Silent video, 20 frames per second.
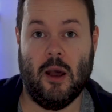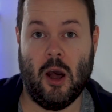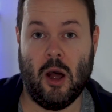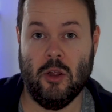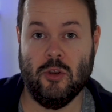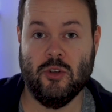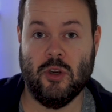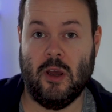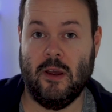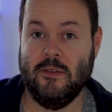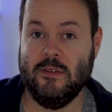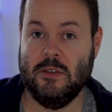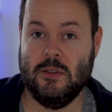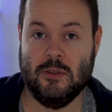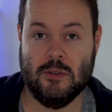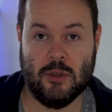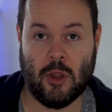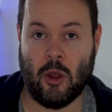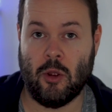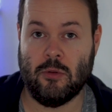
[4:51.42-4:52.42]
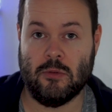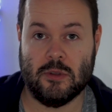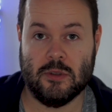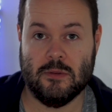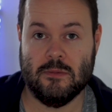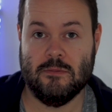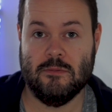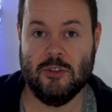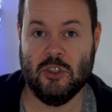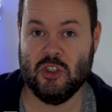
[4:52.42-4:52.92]
hard drives,
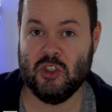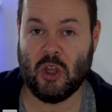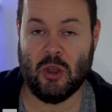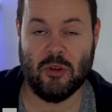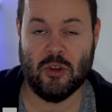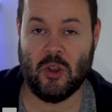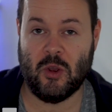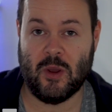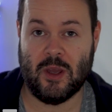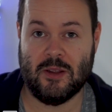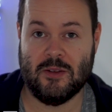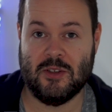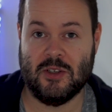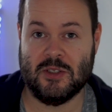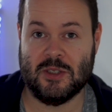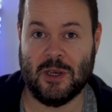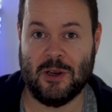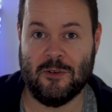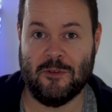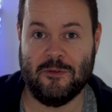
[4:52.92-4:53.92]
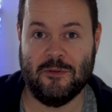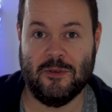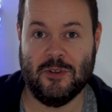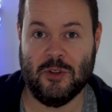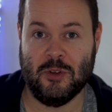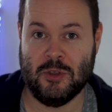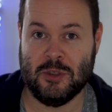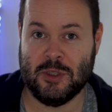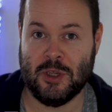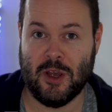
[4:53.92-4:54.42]
just don't do it to yourself.
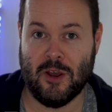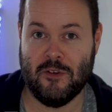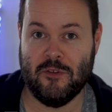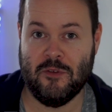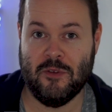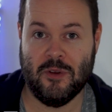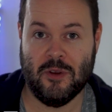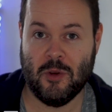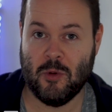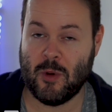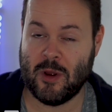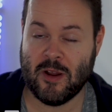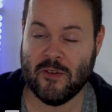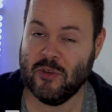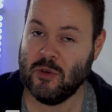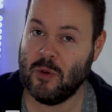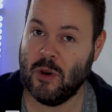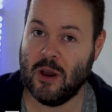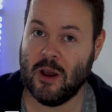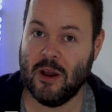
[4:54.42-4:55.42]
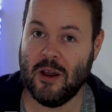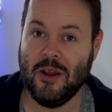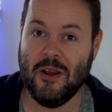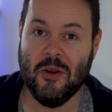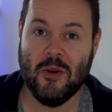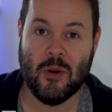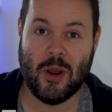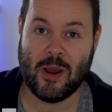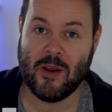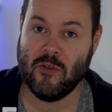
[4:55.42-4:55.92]
You deserve, wherever you are,
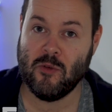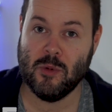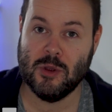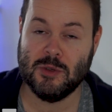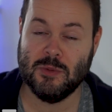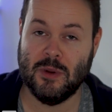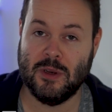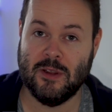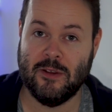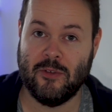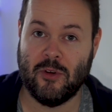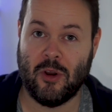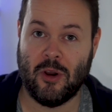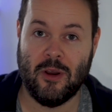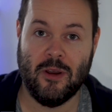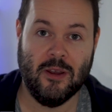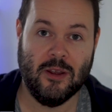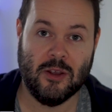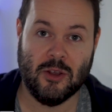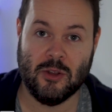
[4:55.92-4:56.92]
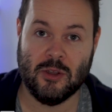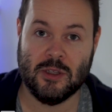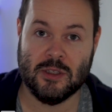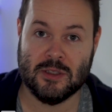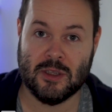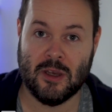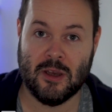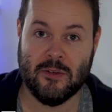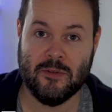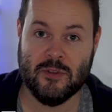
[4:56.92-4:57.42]
however much money you've got, you
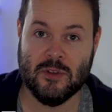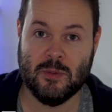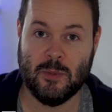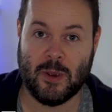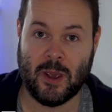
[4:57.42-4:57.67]
deserve to